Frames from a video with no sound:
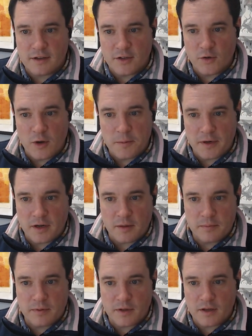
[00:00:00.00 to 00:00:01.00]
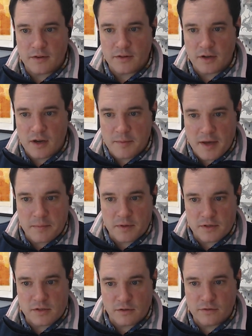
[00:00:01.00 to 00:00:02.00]
and you open up the
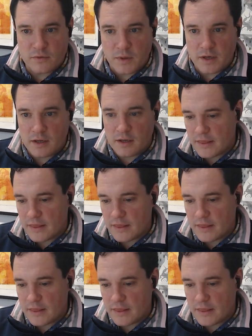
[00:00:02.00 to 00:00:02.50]
iMapper software,